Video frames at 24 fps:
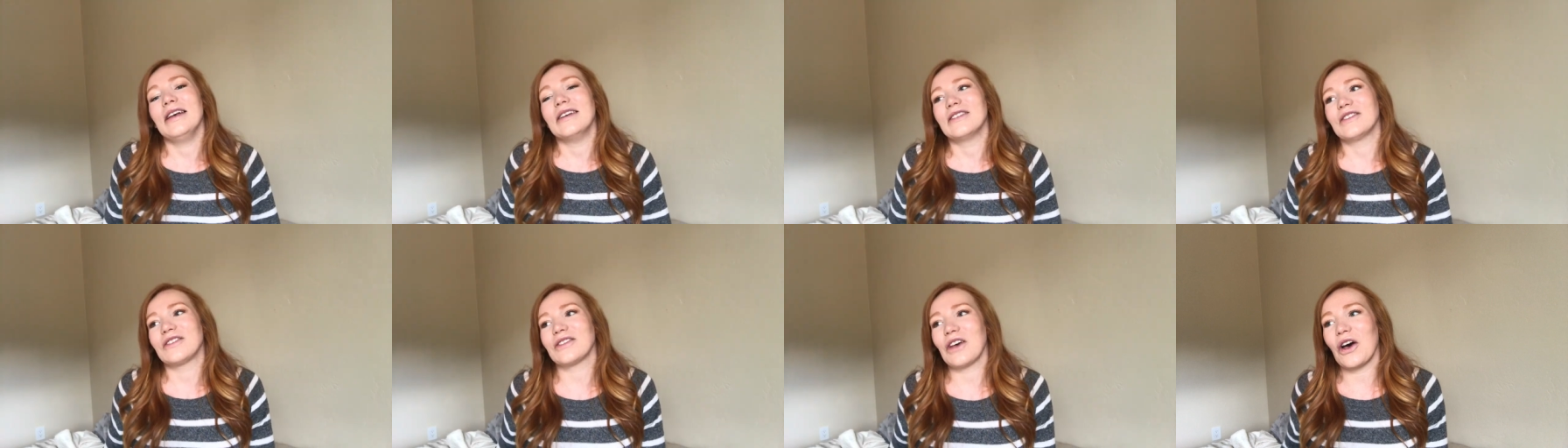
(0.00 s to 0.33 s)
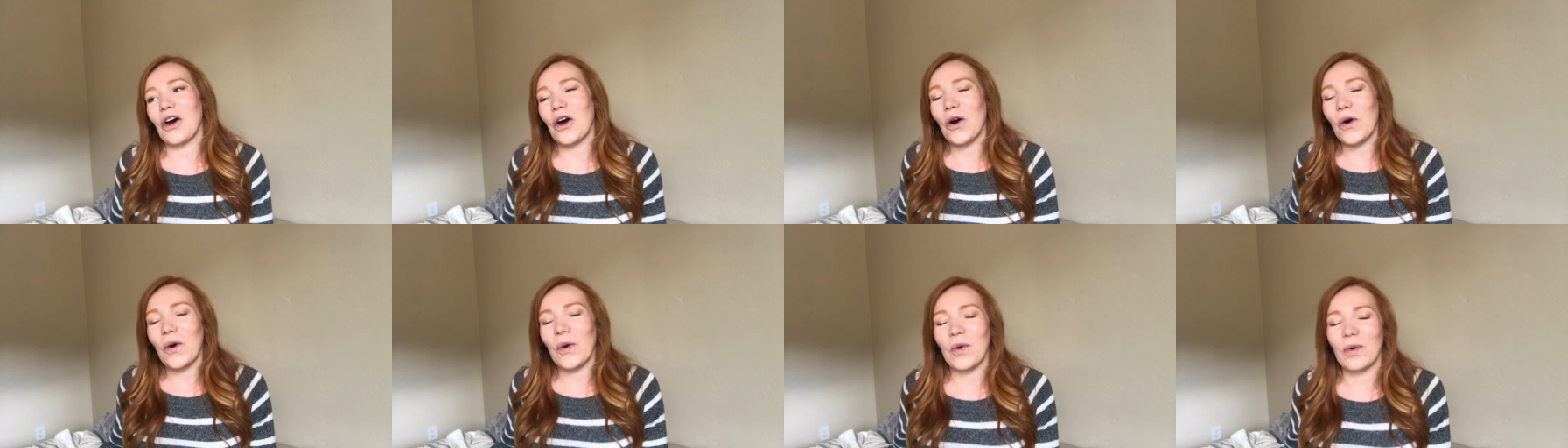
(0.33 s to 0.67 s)

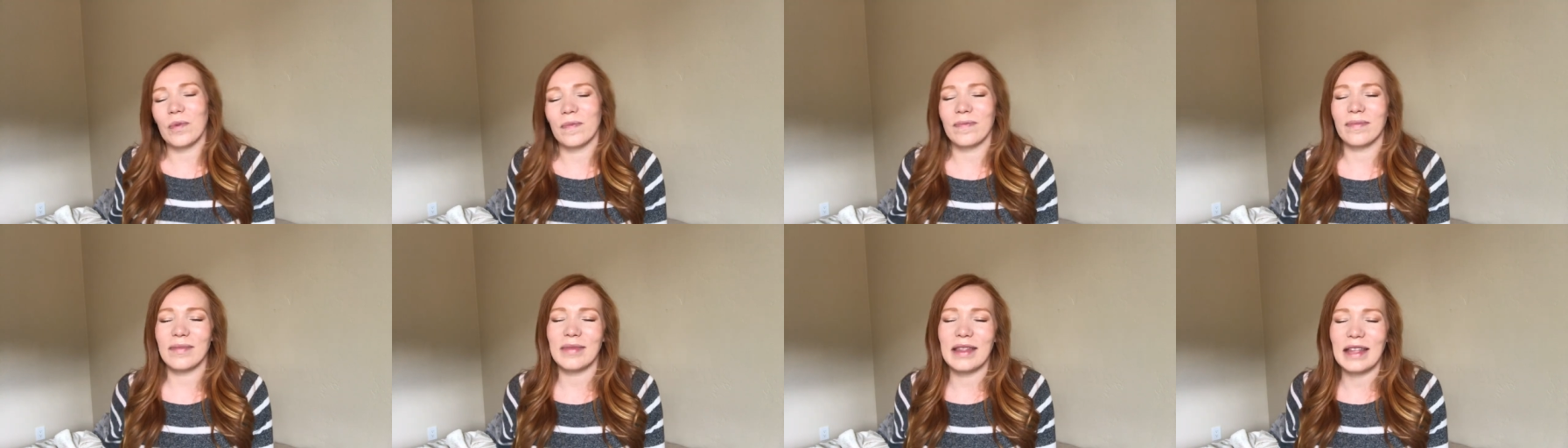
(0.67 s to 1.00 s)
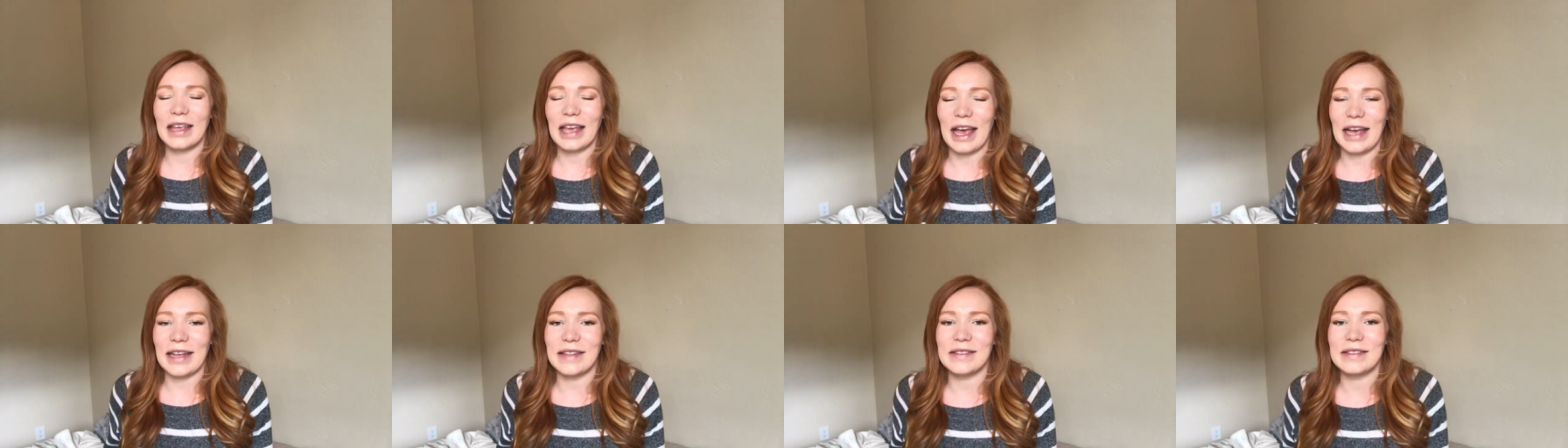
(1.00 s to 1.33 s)
So
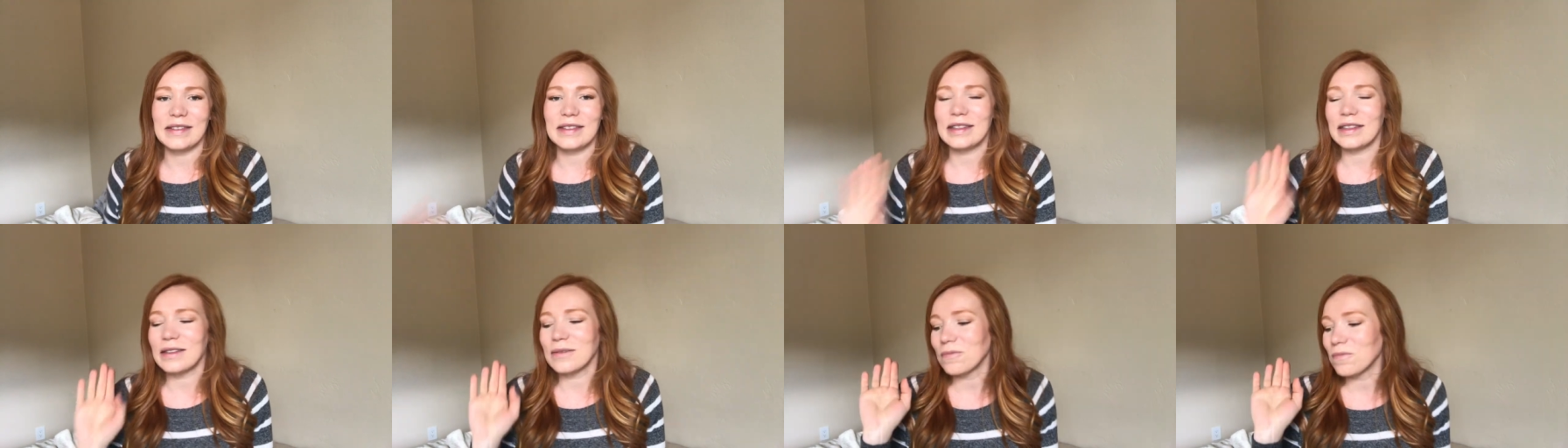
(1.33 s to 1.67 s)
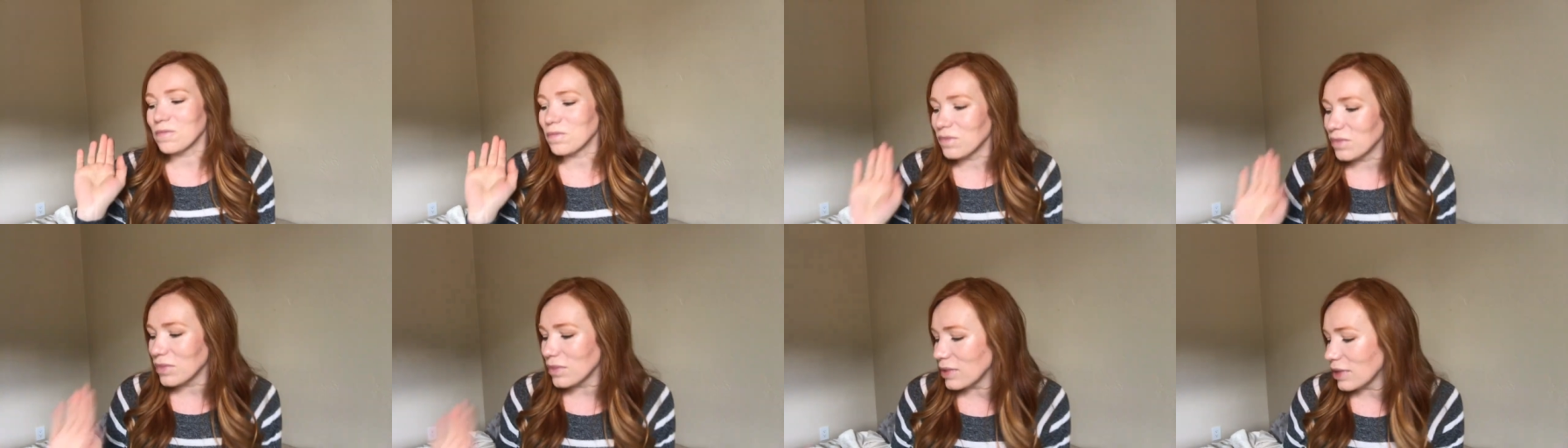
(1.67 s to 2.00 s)
yes,
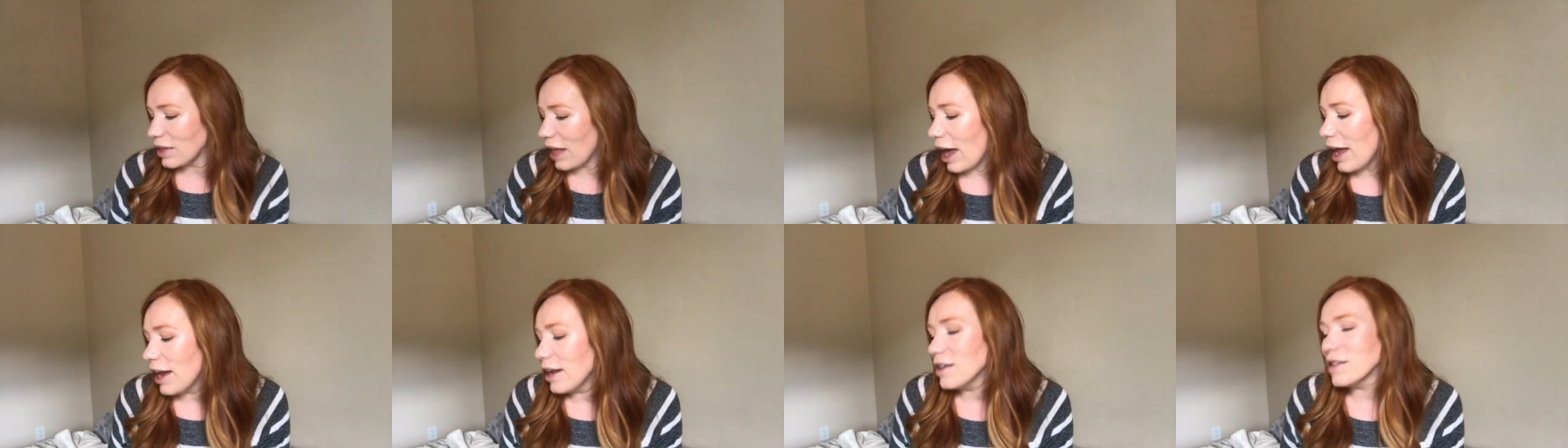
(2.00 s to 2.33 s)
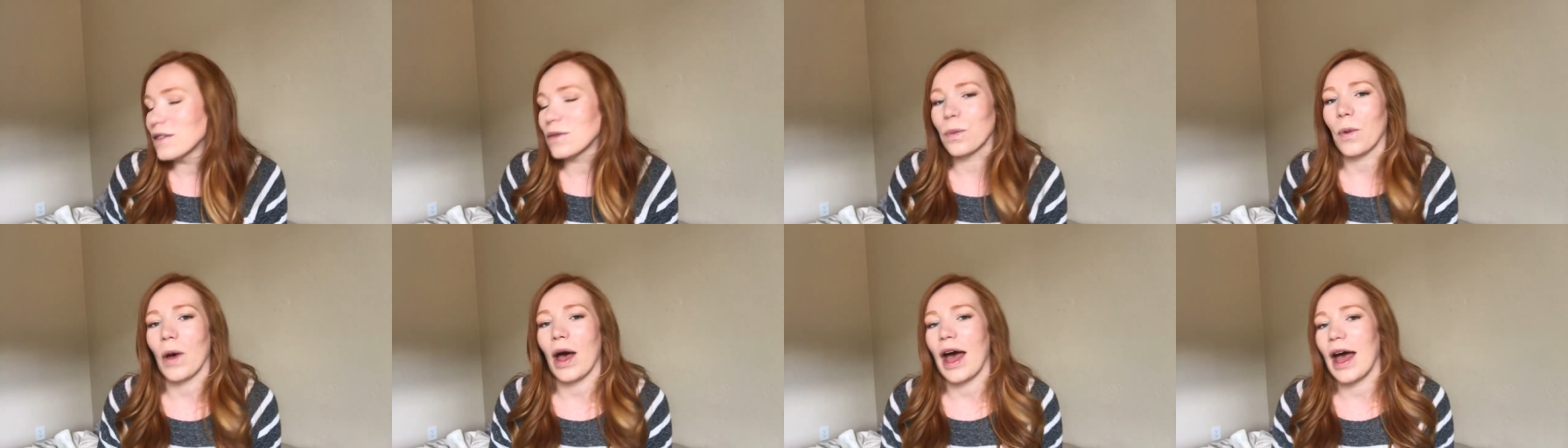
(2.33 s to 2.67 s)
that
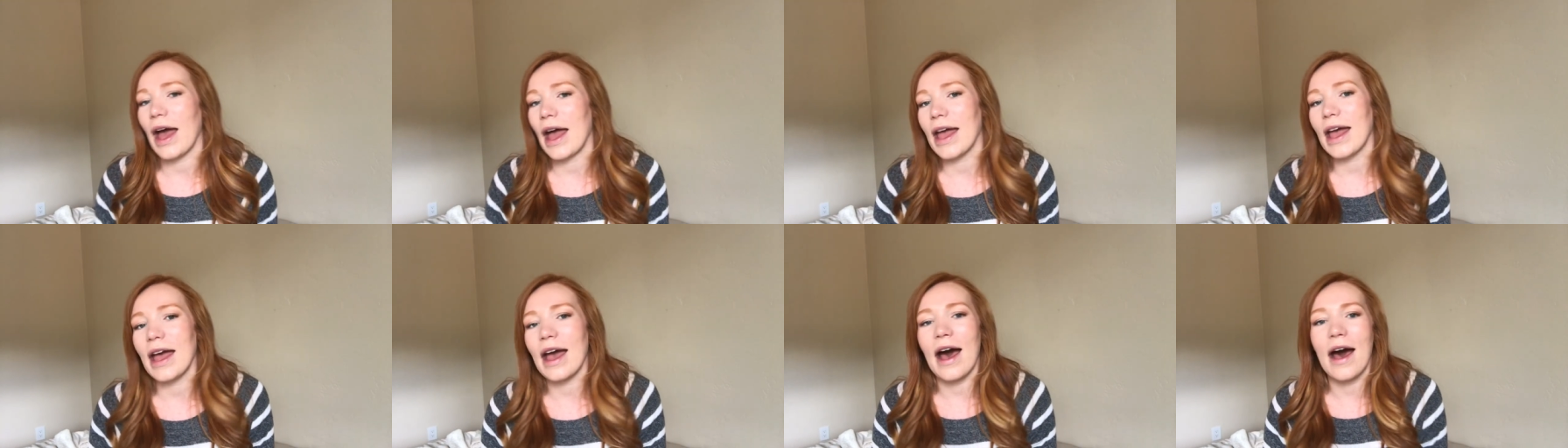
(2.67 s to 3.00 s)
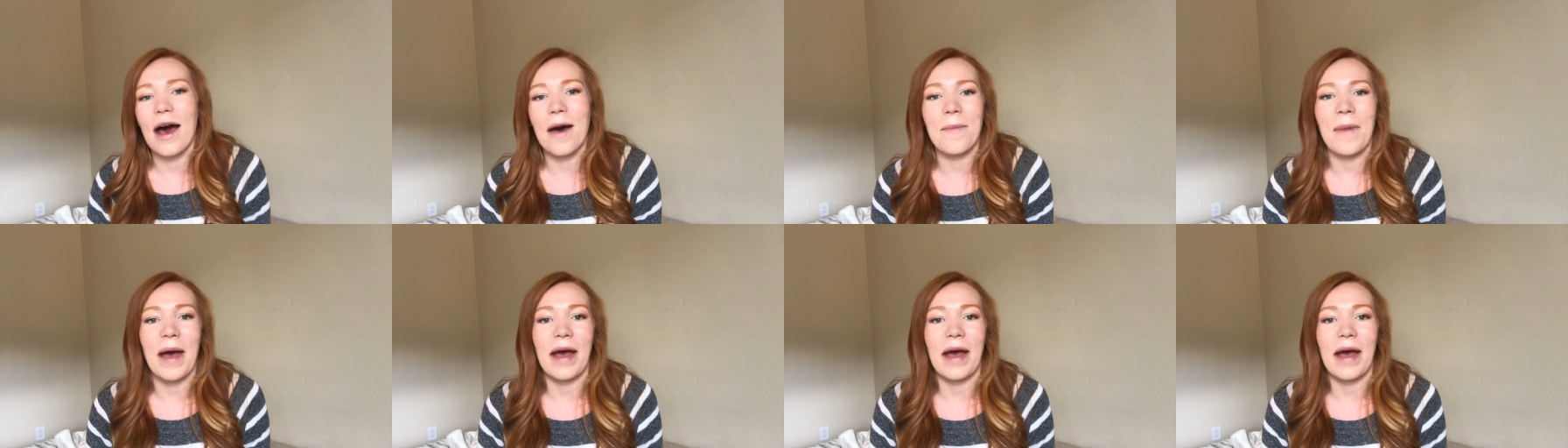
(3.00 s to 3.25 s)
is why um,